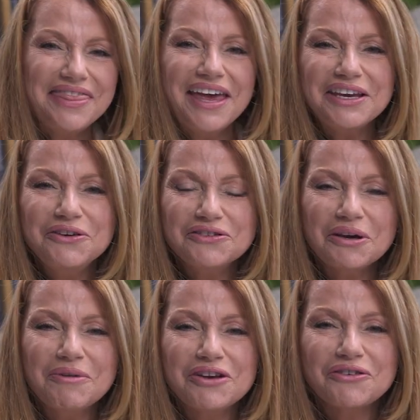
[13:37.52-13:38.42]
thank you so
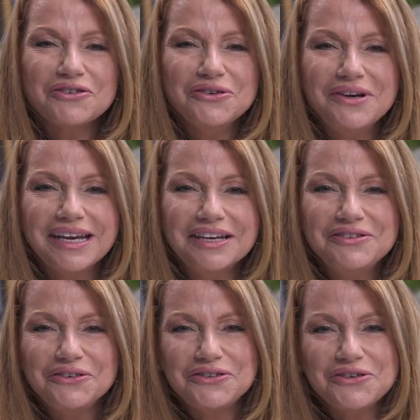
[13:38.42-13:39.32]
much for tuning in
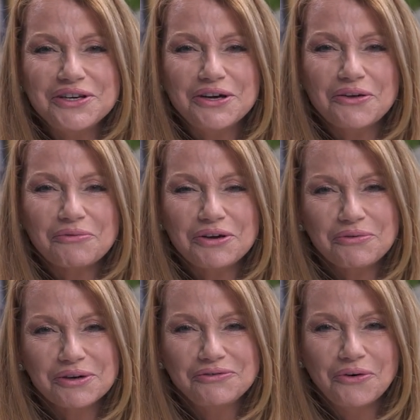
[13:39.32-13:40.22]
to Studio
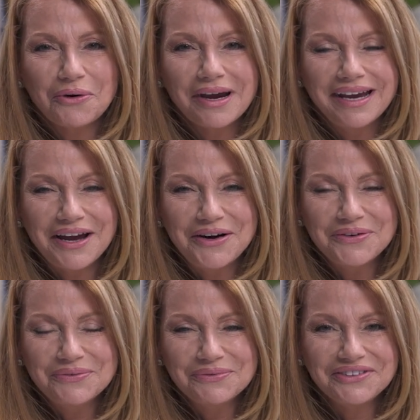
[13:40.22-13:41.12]

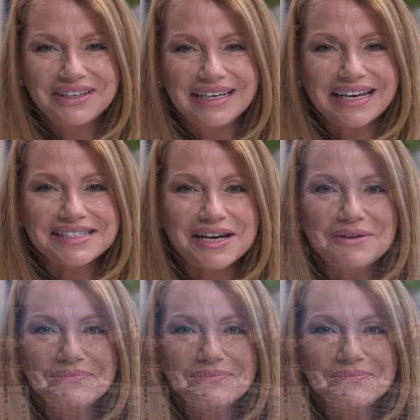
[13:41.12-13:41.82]
33480. We'll see you next time.